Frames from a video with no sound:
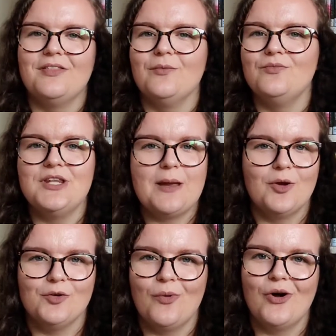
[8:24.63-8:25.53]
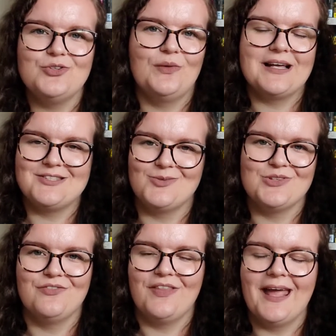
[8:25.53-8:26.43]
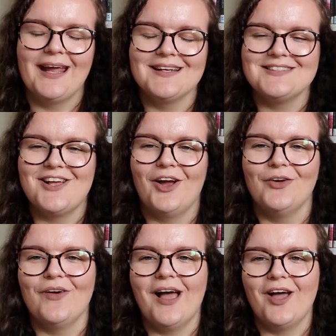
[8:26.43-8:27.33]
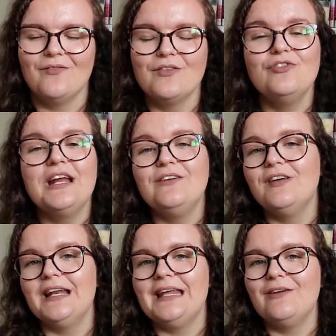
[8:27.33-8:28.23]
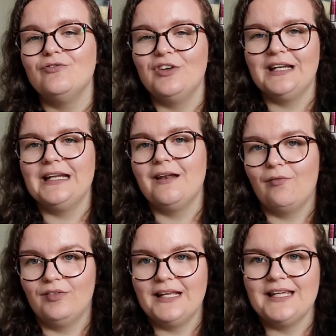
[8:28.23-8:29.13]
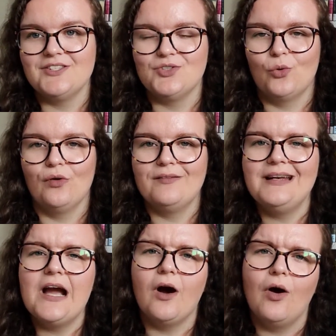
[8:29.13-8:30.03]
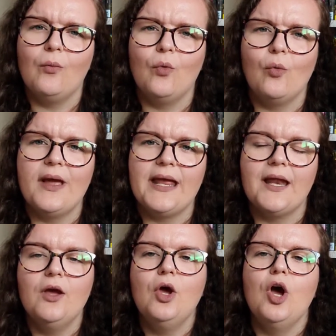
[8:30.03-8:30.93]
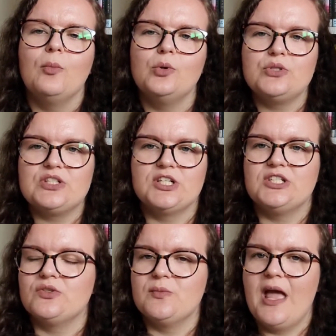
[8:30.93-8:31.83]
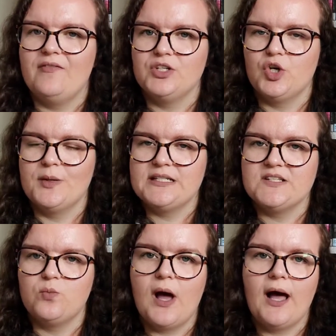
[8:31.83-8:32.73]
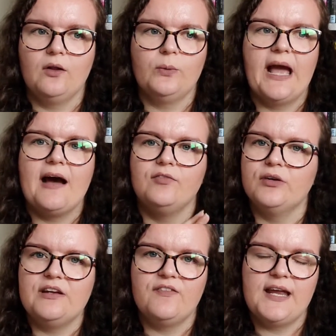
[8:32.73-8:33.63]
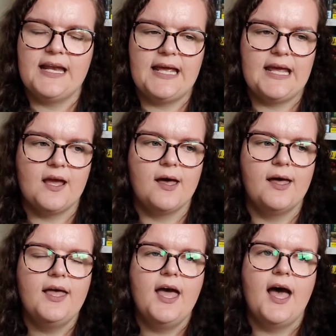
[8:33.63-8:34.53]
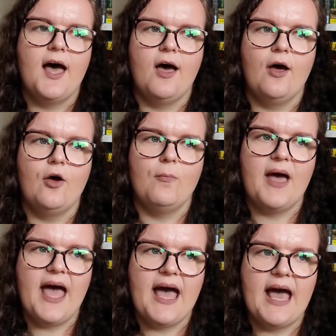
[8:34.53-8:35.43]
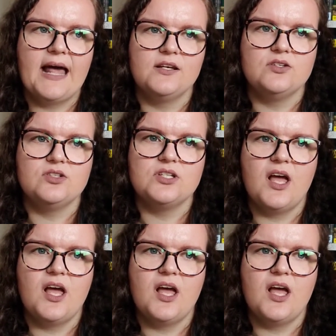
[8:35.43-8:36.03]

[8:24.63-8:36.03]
neighbourhood watch, all that sort of thing. So really, really, really lovely story, really heartwarming, but also touches on some heavier topics as well. We have grief in here, and